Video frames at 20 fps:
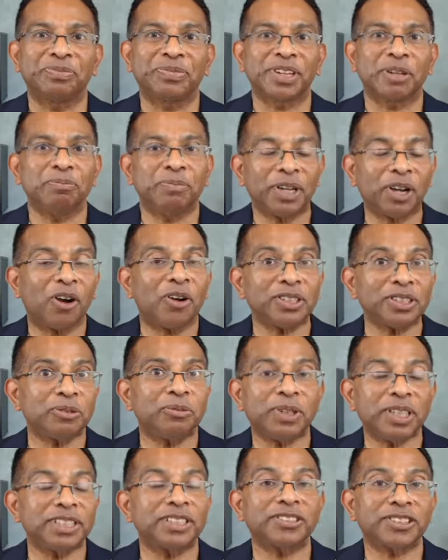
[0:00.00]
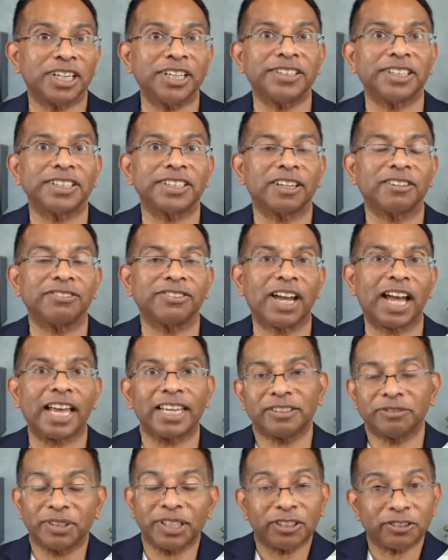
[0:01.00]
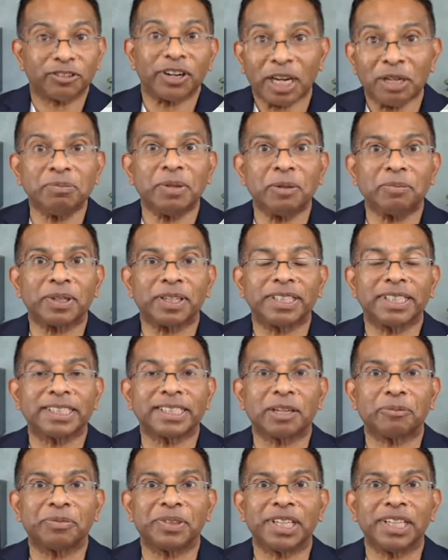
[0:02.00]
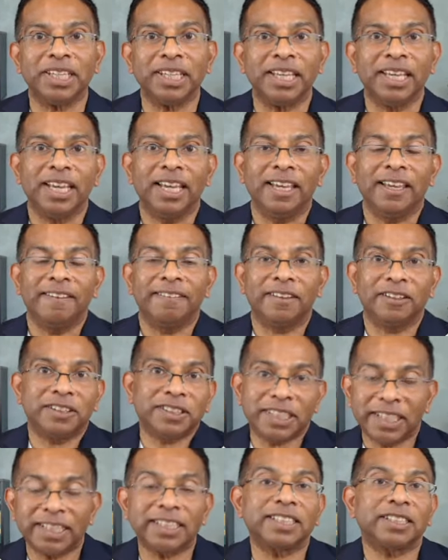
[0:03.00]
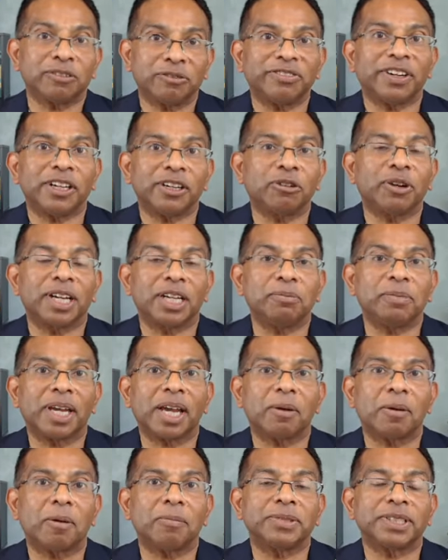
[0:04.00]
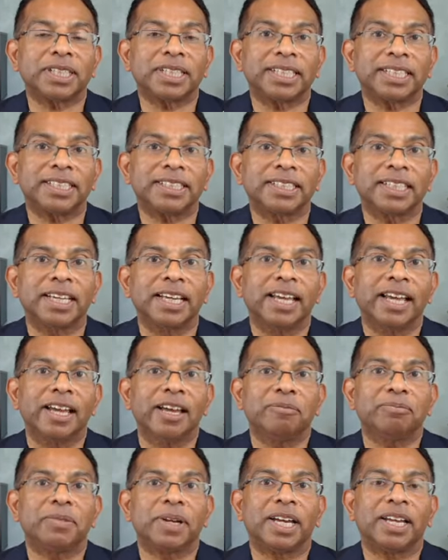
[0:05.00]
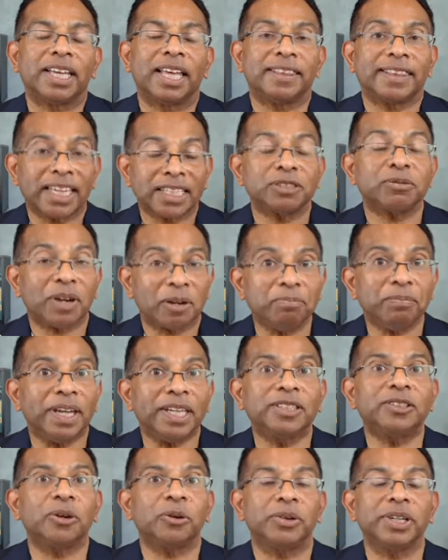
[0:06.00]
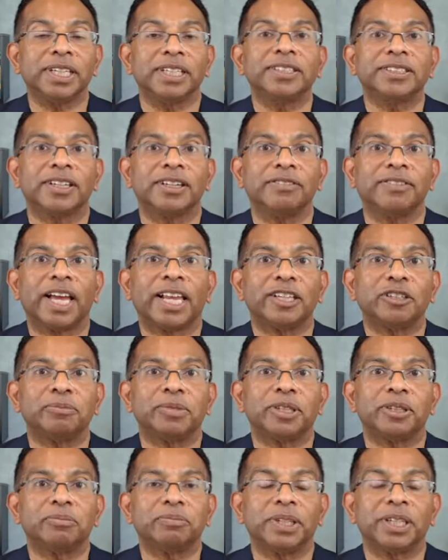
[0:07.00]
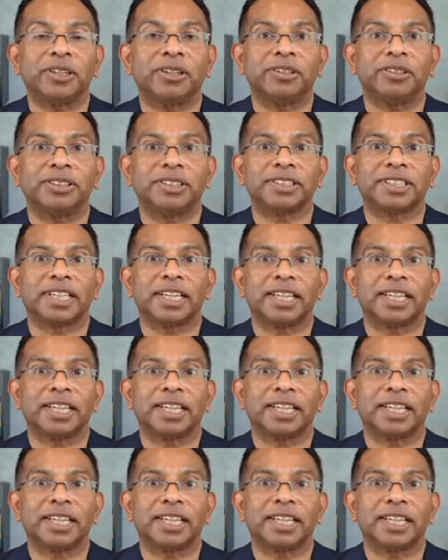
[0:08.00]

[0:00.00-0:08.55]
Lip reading: Because the world's changing so fast, when you train people in something, the skills very quickly become obsolete. And that's why mentoring is so valuable, because